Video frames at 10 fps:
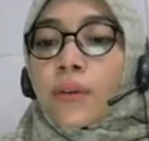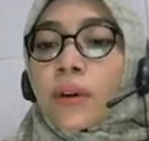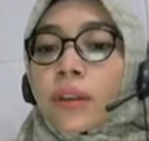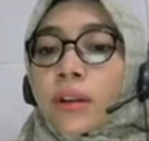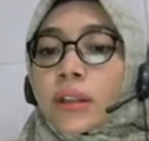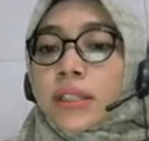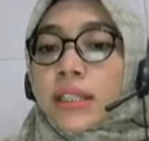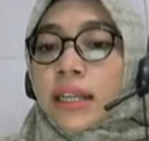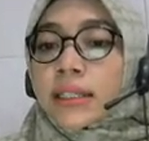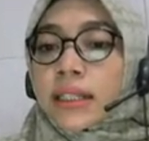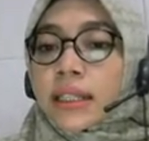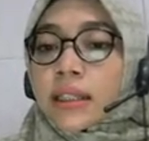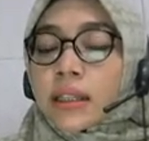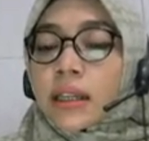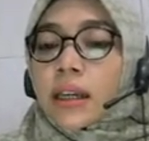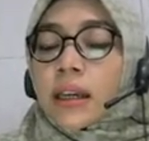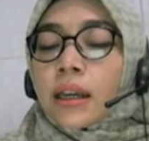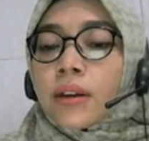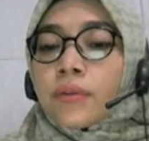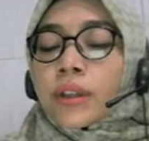Whether the setting,
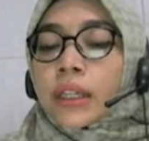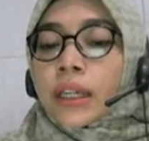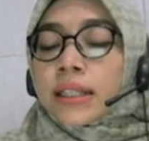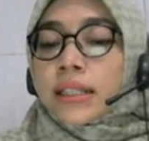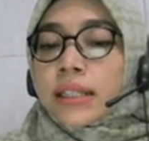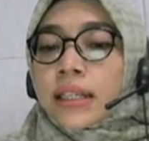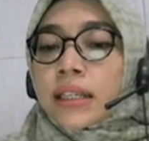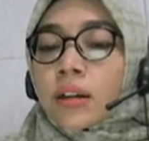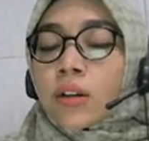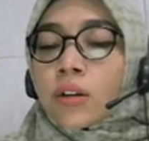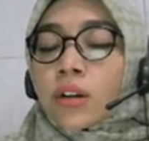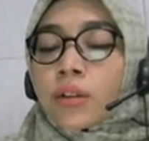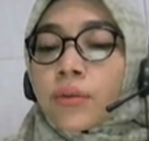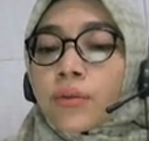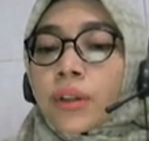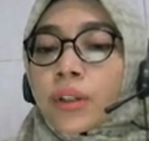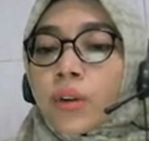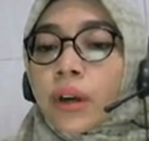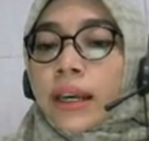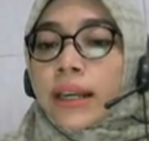we can see or we
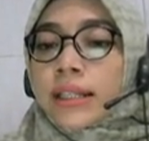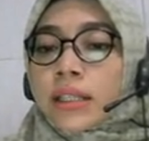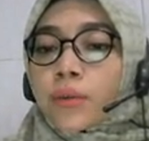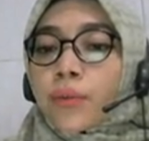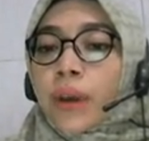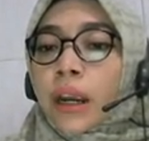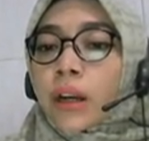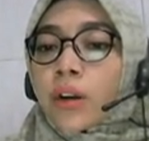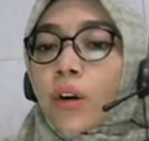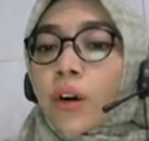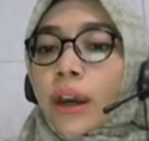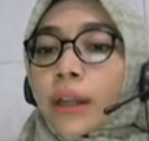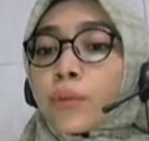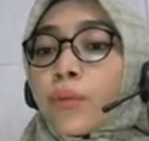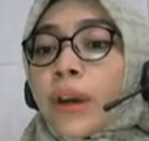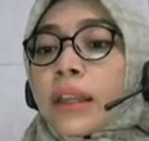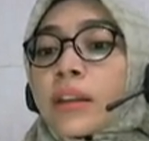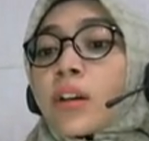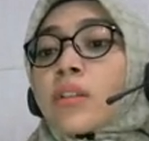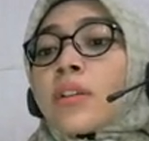know as where and when
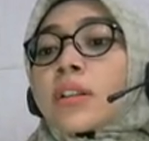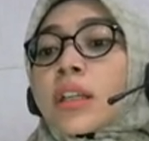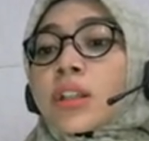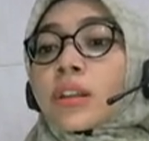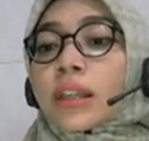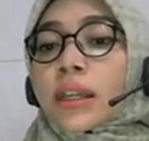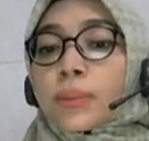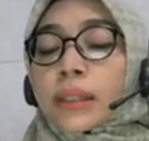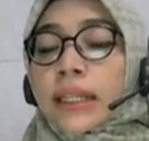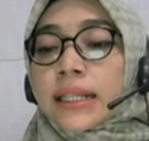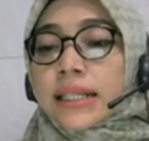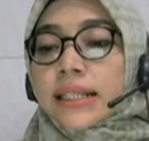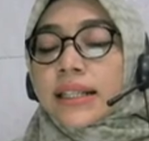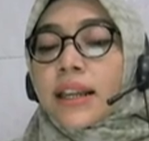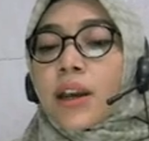the conversation takes place.